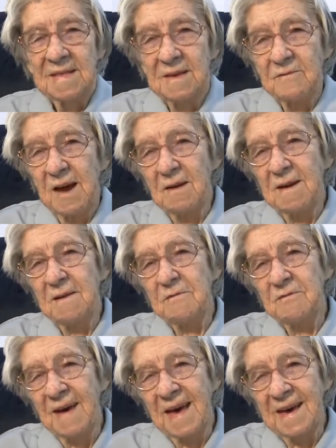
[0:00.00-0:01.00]
The very
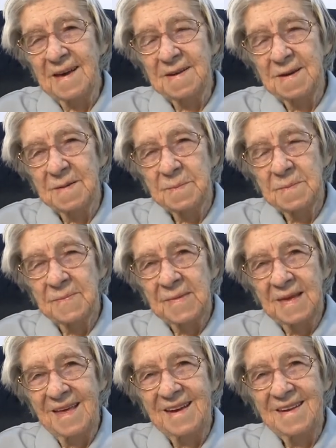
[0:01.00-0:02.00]
fact
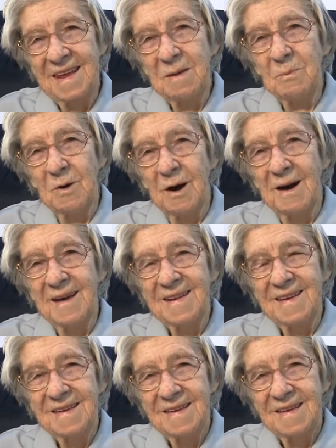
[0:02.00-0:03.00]
that
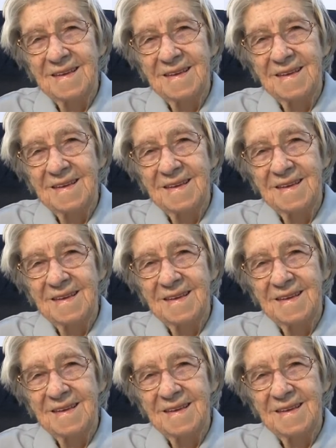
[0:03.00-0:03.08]
Nimrod